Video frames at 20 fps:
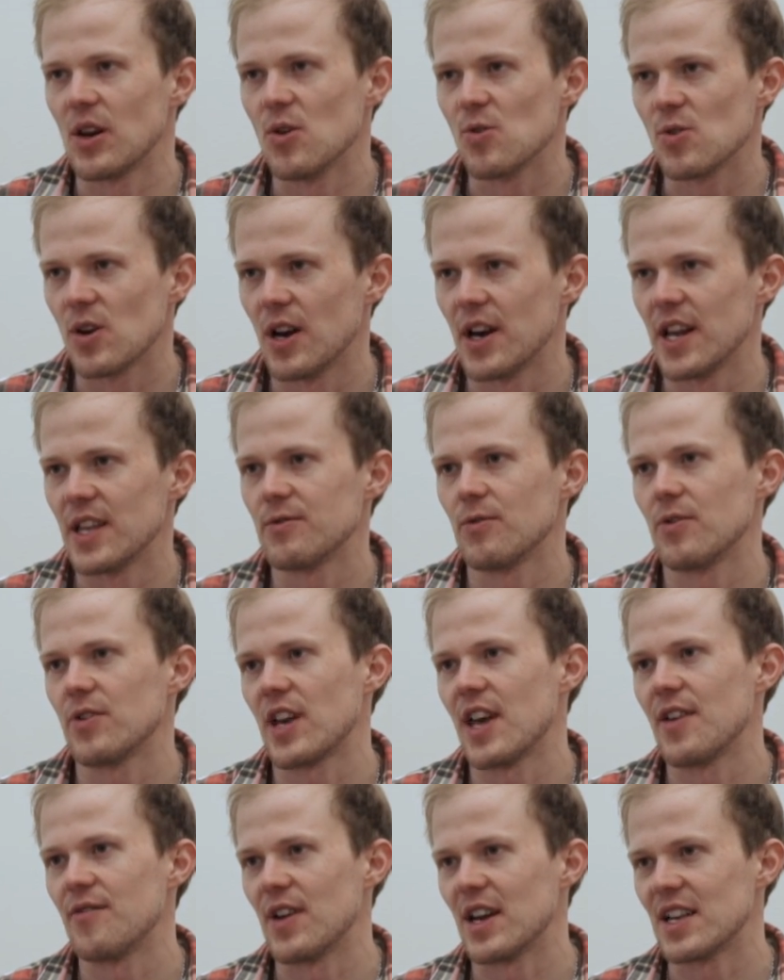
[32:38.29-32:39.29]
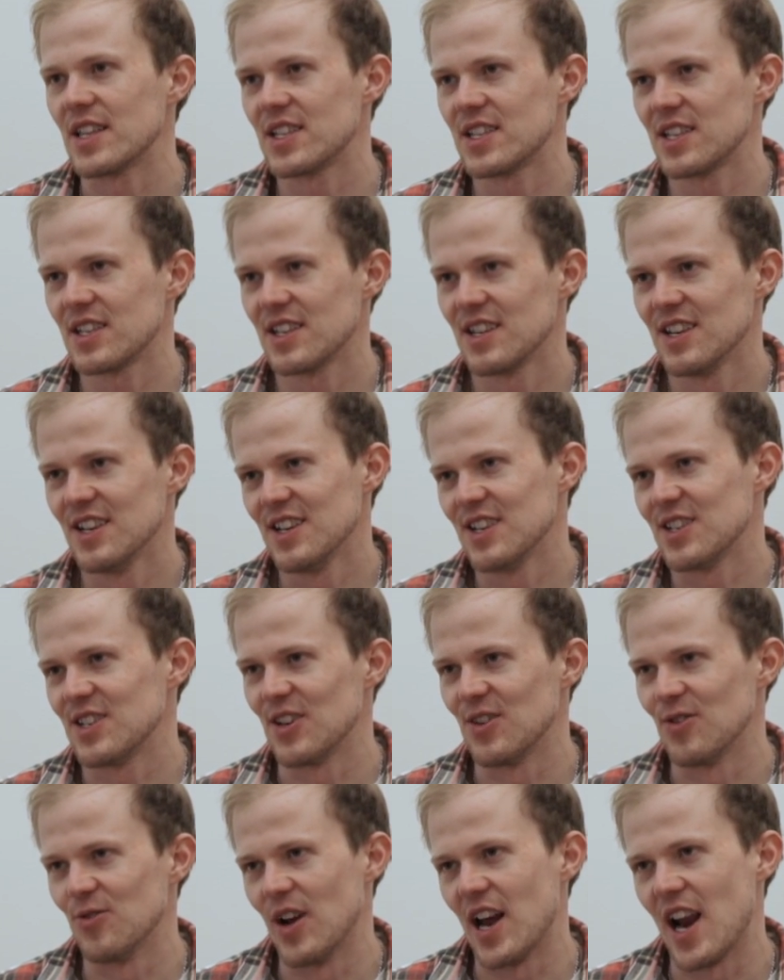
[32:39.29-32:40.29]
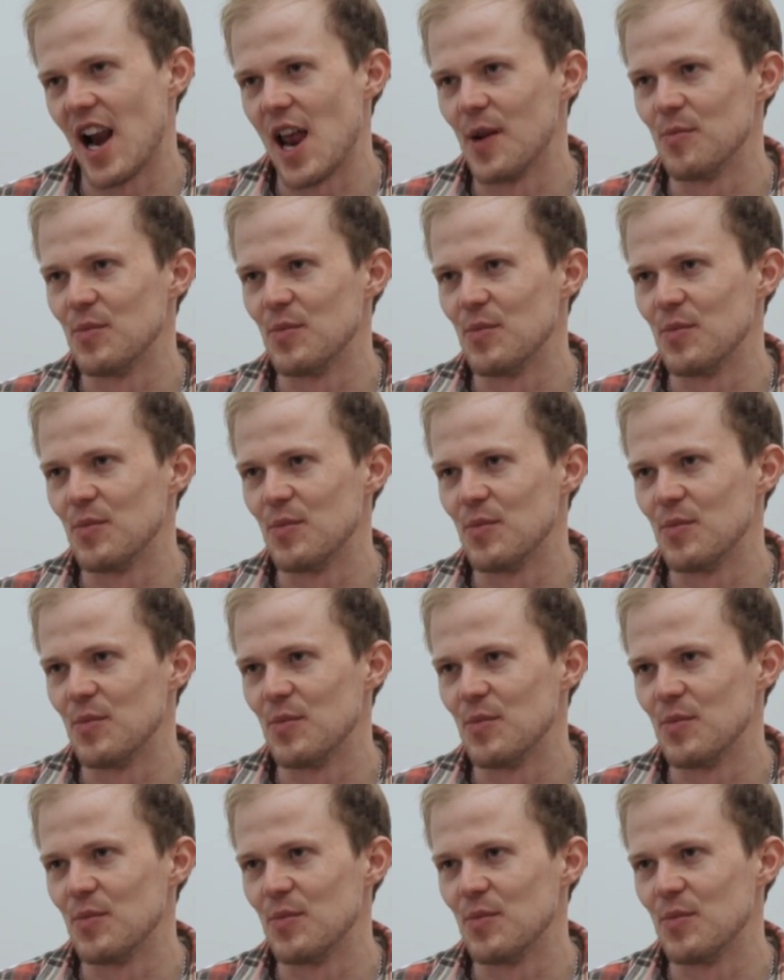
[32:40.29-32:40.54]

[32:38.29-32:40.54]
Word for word: the local network effects so and,